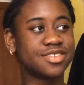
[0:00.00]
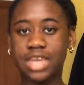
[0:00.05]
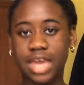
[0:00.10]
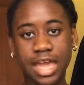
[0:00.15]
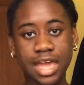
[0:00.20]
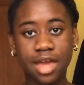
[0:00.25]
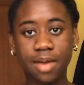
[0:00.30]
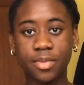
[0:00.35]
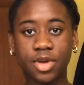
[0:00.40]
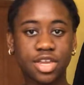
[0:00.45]

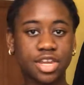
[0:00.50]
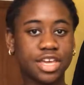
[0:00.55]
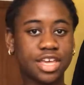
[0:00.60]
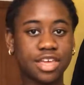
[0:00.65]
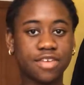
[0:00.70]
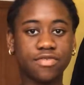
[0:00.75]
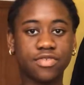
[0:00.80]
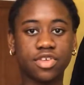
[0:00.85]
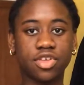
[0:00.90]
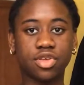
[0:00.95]
Today I'm going to
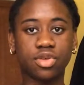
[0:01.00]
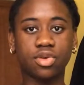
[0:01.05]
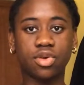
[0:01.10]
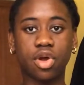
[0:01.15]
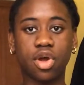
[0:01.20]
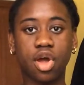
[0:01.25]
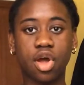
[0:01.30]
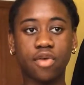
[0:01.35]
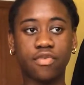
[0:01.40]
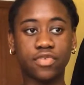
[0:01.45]
give
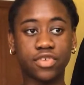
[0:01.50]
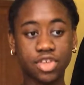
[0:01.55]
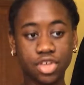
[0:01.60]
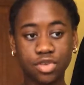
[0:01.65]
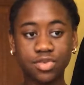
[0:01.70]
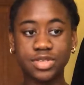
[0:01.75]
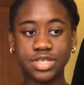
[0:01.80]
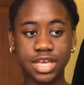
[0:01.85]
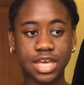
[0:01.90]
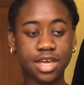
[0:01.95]
you a
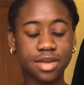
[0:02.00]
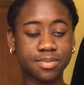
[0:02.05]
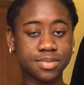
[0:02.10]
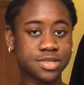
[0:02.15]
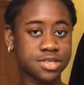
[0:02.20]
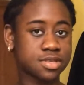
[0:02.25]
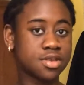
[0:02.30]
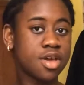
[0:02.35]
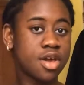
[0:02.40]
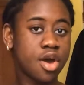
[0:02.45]
few
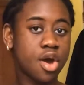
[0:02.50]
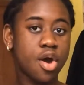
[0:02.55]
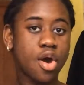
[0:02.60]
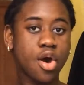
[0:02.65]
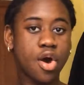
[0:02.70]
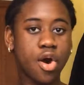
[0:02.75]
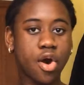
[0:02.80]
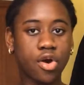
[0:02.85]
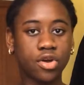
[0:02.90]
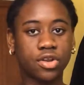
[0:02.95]
tips
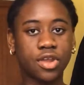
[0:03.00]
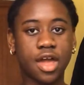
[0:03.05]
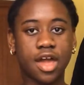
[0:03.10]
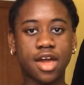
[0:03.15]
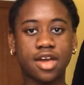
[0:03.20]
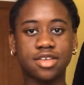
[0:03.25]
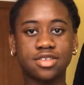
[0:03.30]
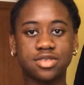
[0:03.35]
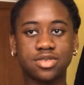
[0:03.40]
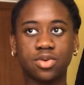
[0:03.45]
on
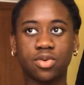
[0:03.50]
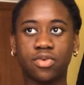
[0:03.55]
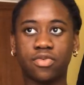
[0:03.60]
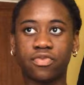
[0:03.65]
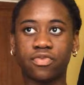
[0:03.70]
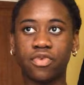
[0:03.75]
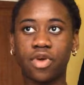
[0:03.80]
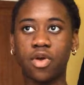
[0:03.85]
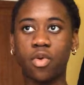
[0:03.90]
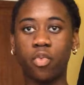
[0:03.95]
sort
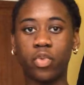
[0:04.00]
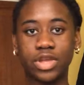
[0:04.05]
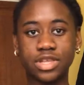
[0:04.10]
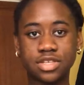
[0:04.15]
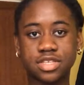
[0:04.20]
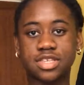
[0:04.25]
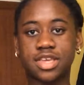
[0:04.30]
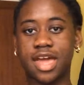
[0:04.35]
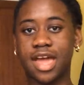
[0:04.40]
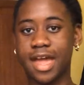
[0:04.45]
of
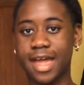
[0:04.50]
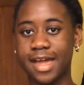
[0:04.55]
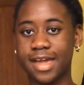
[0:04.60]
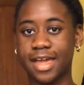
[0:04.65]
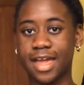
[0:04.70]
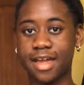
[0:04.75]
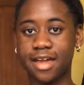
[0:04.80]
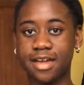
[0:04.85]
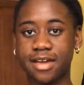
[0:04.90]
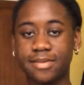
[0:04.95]
winter hair
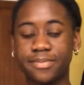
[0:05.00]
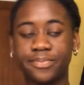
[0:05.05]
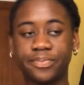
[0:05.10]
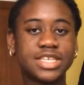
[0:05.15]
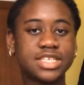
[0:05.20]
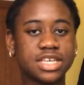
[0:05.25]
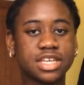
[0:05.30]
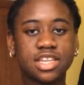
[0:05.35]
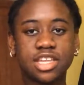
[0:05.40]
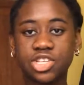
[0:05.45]
care.
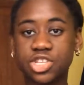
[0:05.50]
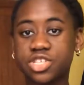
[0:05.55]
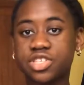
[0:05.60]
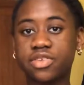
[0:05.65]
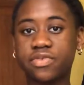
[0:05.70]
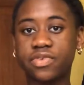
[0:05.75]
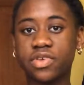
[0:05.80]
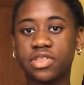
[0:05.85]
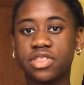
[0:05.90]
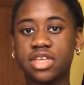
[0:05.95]
Basically
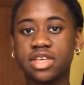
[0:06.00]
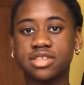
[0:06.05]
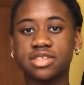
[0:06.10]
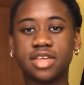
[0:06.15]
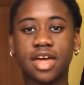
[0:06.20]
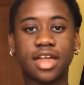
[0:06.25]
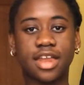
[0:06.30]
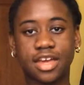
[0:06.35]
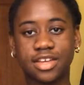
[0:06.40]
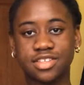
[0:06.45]
just a few things
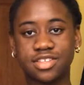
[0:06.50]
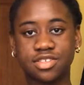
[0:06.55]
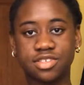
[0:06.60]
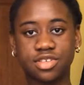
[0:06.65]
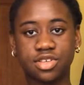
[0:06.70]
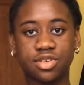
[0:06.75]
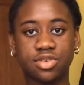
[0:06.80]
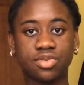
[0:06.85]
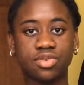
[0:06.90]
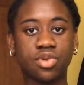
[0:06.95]
that I like to
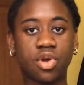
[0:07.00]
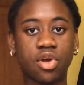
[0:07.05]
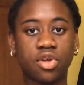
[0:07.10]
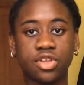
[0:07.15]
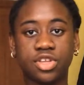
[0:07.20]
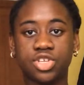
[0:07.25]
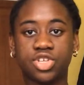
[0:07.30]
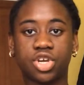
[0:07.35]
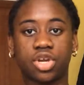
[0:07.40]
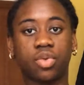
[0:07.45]
do not
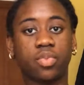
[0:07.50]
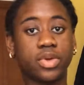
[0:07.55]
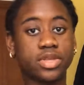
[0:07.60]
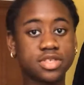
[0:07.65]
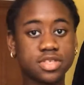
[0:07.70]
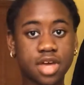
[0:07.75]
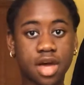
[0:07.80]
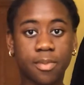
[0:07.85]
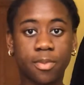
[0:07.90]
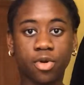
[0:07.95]
only during
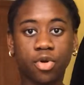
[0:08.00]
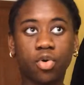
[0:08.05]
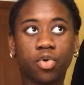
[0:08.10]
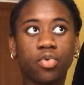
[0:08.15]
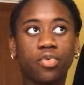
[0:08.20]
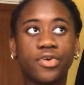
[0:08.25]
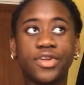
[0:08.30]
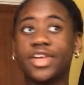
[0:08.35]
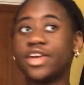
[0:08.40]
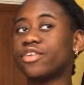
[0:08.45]
winter but
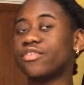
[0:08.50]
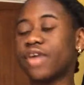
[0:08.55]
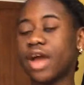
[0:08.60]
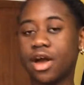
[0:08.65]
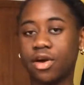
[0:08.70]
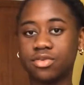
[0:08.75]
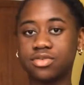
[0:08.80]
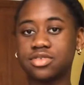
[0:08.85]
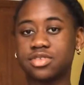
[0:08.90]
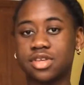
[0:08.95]
all year
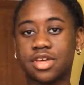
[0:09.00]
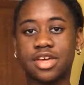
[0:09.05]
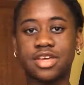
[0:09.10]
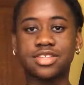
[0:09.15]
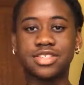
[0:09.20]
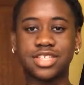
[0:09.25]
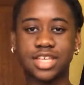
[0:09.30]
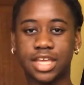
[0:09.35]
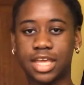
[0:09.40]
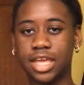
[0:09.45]
round
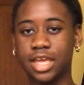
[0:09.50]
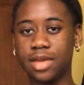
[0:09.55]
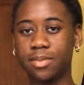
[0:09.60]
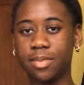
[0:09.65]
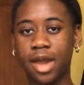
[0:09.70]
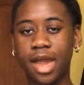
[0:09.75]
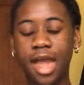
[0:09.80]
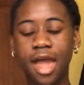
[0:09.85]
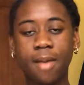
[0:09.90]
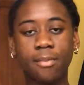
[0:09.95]
to
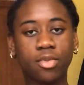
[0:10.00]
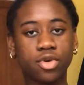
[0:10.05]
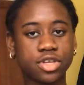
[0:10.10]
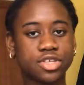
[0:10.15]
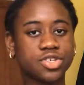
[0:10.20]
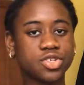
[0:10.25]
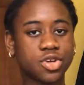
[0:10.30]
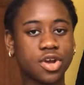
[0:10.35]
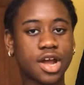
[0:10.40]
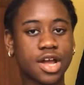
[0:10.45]
keep my hair
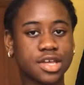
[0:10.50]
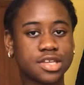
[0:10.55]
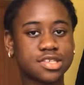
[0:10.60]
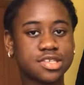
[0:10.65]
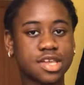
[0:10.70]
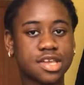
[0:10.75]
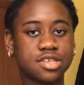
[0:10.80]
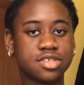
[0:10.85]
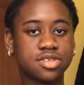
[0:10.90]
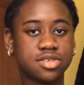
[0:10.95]

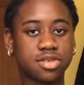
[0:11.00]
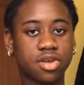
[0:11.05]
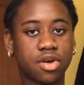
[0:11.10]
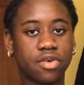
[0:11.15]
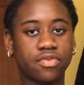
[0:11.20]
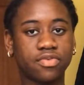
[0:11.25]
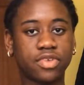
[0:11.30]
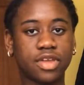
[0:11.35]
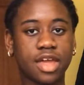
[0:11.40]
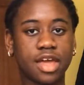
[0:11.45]
moisturised and
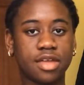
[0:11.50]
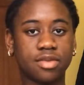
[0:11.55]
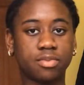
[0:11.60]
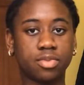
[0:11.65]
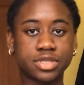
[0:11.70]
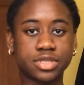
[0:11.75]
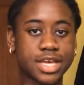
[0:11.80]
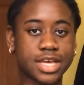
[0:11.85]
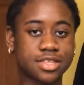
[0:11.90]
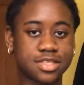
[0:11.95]
soft and
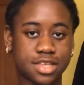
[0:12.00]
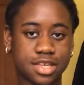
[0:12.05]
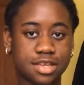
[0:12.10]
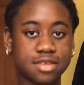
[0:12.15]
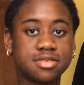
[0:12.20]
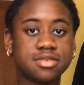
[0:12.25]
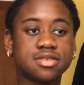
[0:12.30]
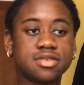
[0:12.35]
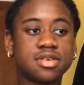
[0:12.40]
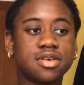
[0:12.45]

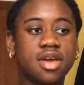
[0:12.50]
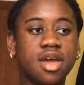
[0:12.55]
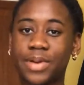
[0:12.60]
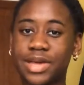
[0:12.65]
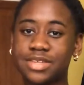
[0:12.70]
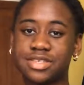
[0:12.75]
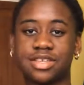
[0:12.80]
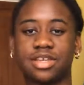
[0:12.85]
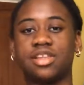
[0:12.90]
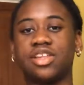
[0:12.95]
protected. I'm
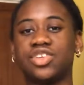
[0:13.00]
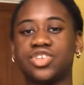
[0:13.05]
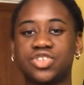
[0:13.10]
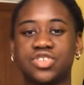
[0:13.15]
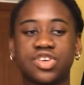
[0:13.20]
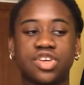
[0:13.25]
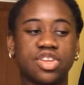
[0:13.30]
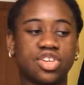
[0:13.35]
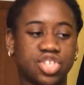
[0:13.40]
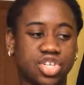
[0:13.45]
basically
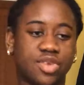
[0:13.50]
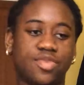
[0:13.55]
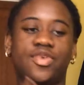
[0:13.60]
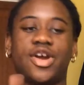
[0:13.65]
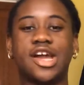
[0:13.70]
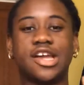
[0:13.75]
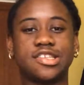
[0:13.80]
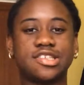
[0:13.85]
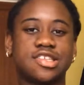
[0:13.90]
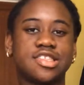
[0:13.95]
just going to jump
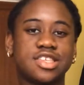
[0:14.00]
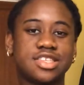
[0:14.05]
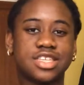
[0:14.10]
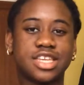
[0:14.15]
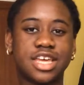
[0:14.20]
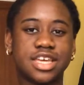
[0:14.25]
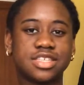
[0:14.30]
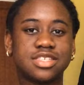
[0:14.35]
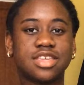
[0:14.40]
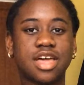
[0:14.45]
right into
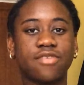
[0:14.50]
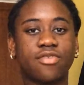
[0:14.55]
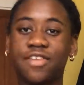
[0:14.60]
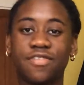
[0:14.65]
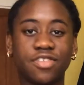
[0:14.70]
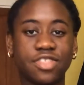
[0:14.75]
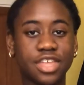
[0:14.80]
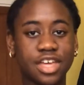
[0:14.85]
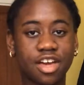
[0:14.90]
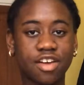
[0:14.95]
this list, and
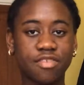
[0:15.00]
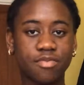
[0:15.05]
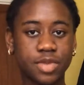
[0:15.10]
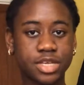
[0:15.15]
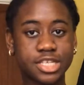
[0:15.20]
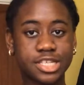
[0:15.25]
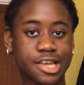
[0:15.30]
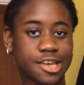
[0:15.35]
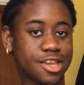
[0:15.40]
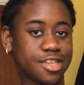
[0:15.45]
if you think I've
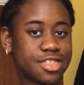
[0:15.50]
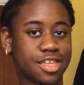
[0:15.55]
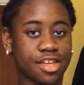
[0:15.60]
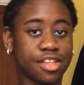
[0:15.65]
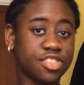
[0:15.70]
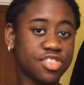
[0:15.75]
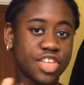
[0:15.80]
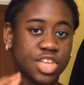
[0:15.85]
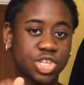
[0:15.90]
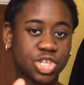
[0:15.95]
missed
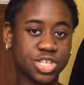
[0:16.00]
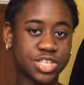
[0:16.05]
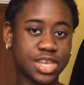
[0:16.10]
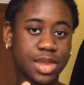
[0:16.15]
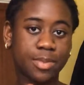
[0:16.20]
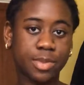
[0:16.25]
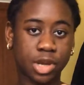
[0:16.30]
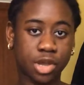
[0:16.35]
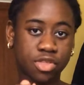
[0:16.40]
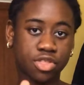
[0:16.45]
anything then just
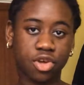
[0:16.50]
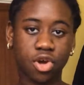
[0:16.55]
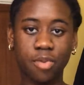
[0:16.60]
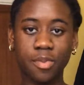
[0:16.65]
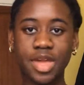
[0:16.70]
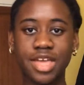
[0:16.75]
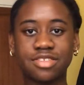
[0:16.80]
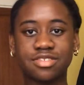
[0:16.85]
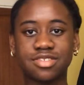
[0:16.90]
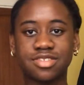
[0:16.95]
let me know in the
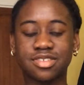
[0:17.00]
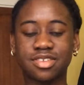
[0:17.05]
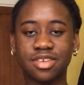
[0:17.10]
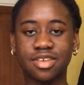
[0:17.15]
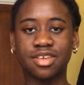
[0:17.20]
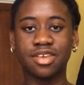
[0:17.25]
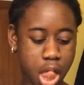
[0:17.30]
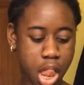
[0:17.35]
comments.